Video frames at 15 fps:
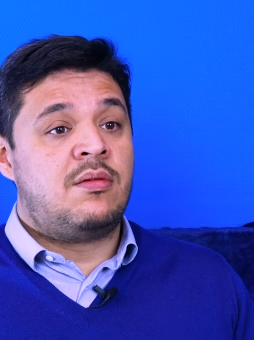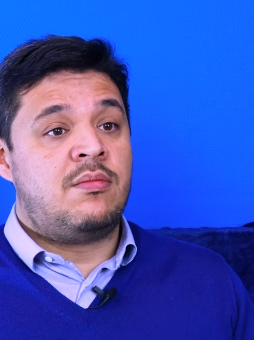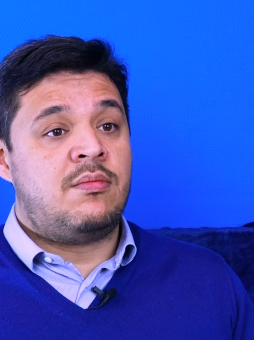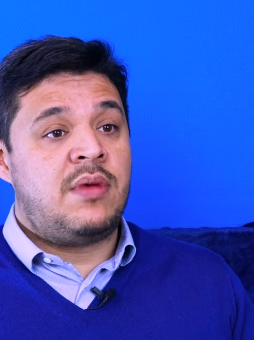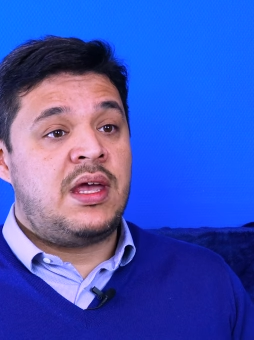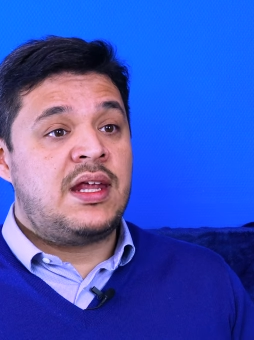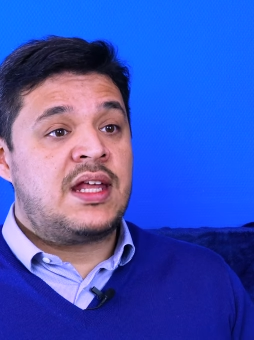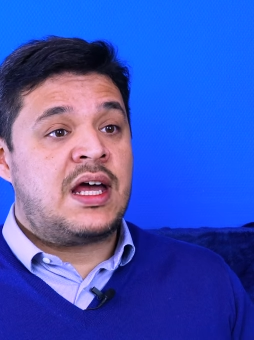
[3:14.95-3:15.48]

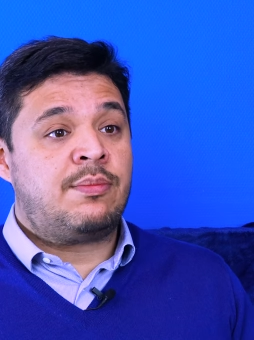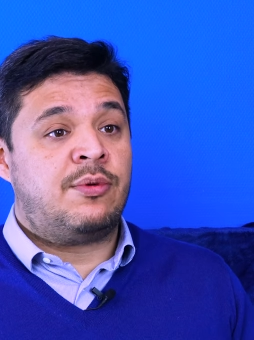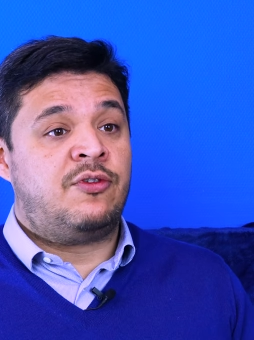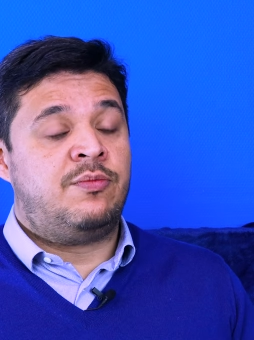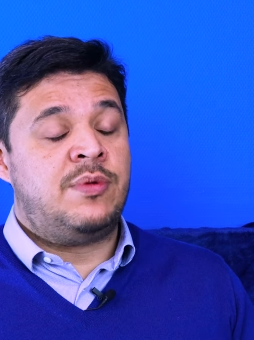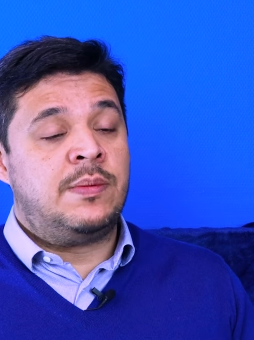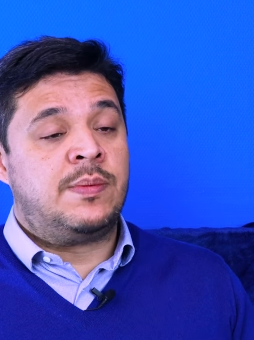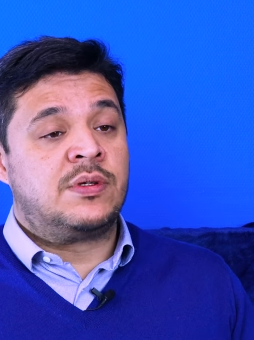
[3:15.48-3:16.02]
made up
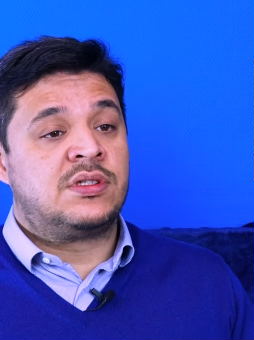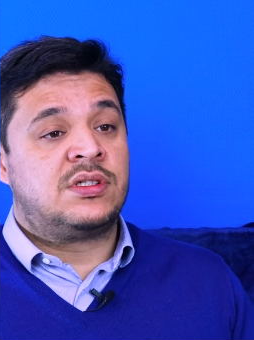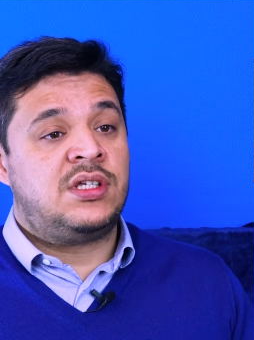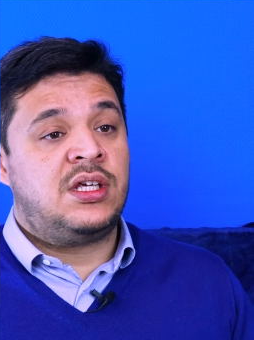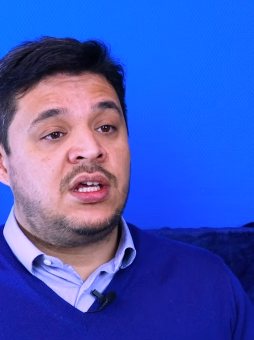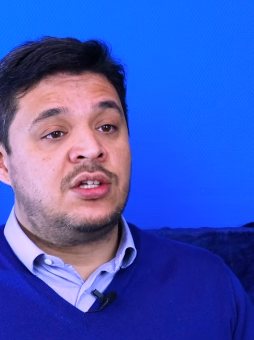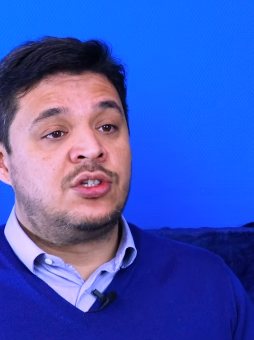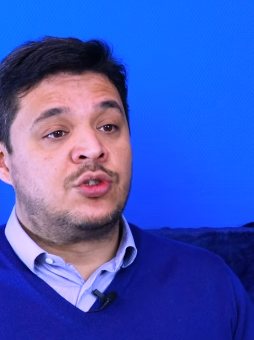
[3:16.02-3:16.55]
of people
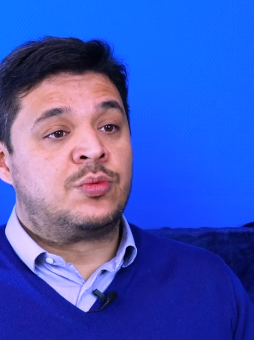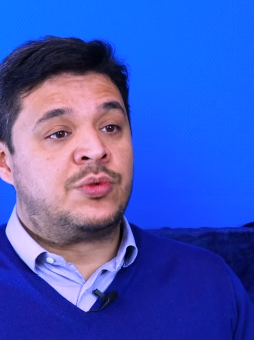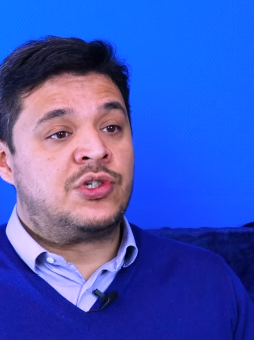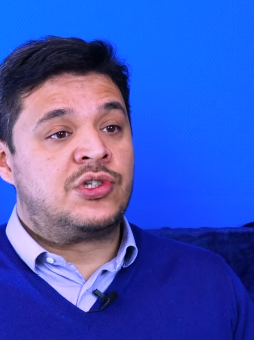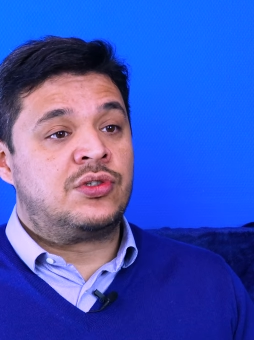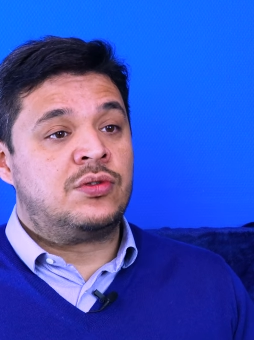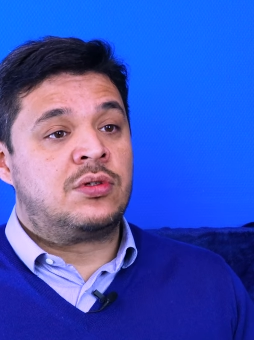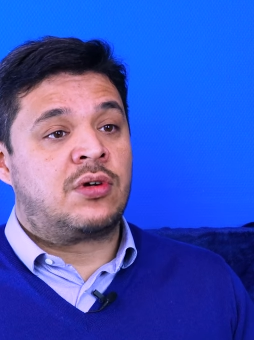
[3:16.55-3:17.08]
seeking to
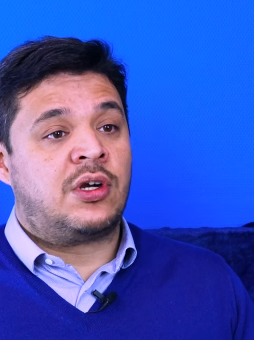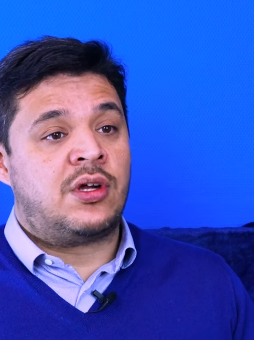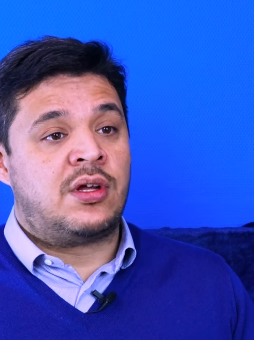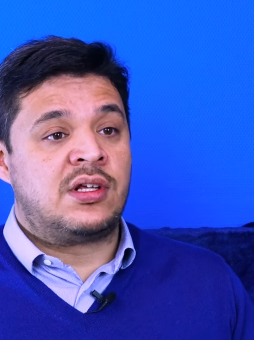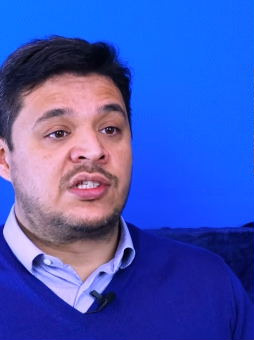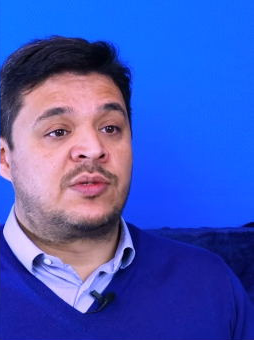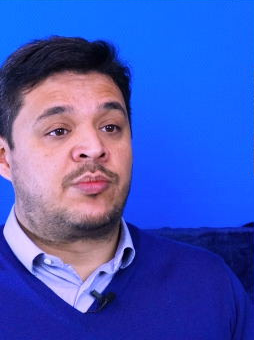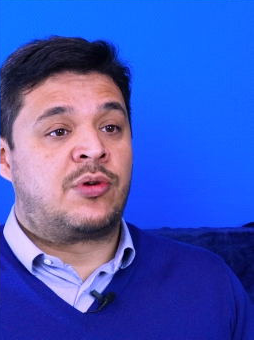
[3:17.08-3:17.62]
pursue
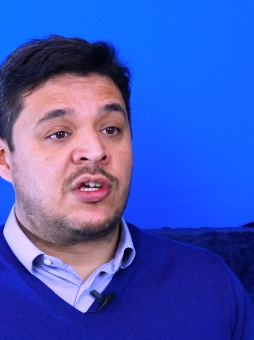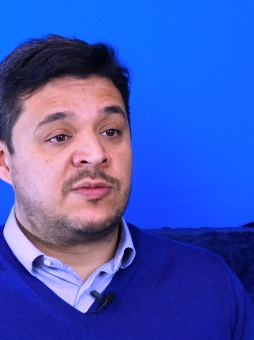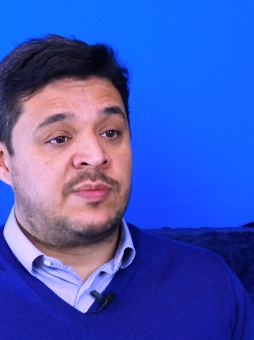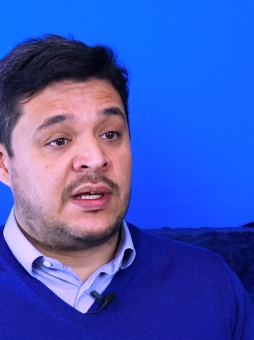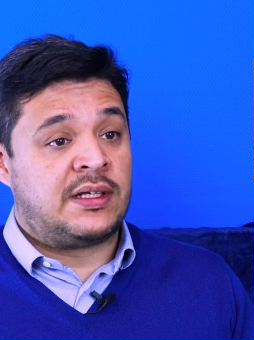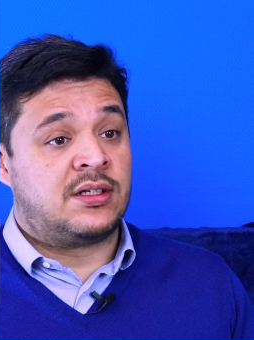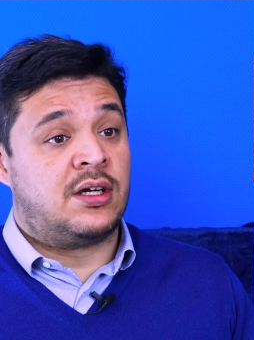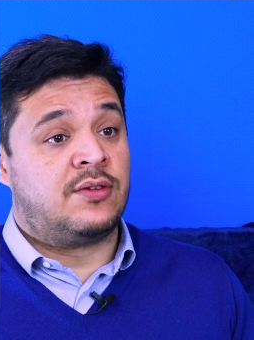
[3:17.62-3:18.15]
cryonics'
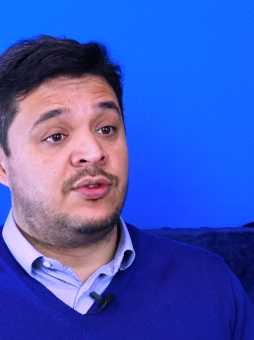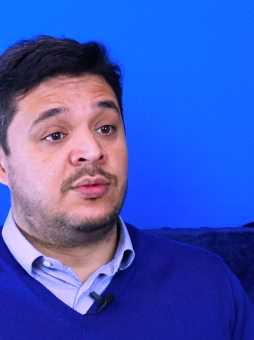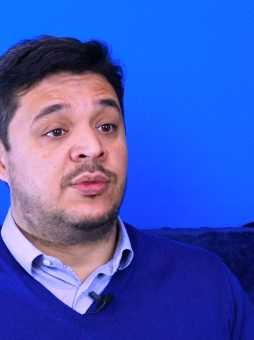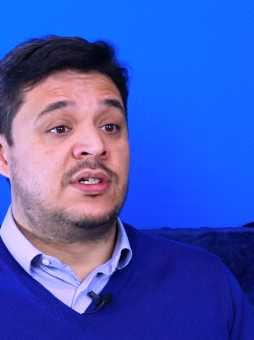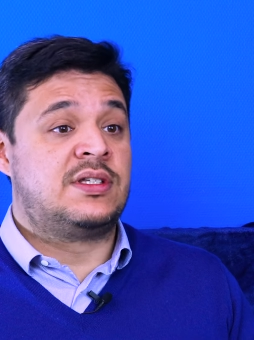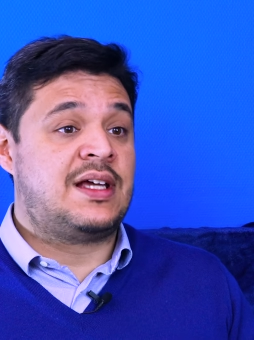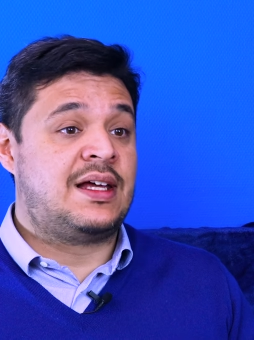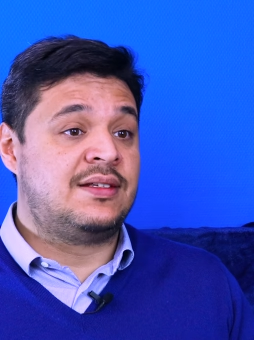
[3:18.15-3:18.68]
prospect of
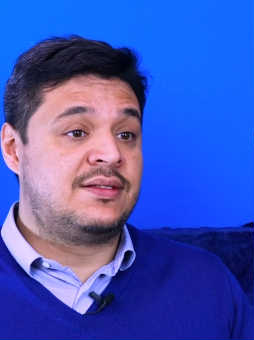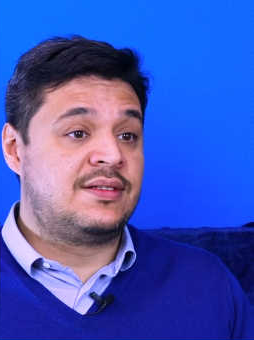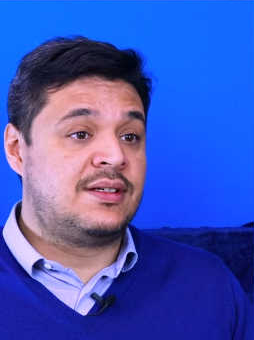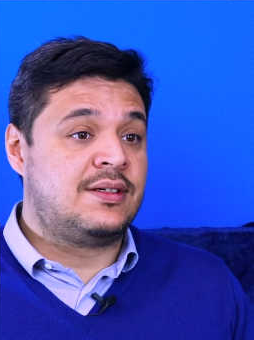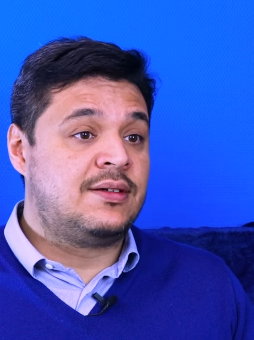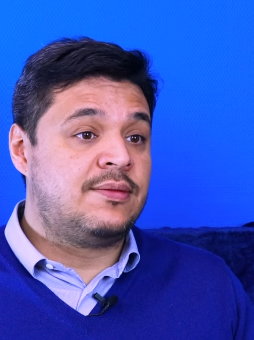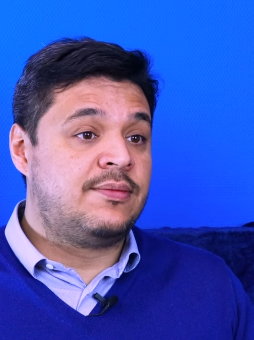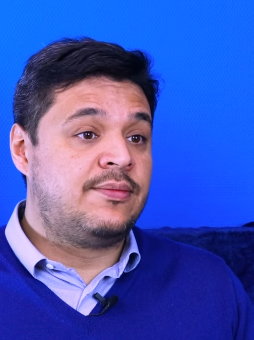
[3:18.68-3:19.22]
immortality.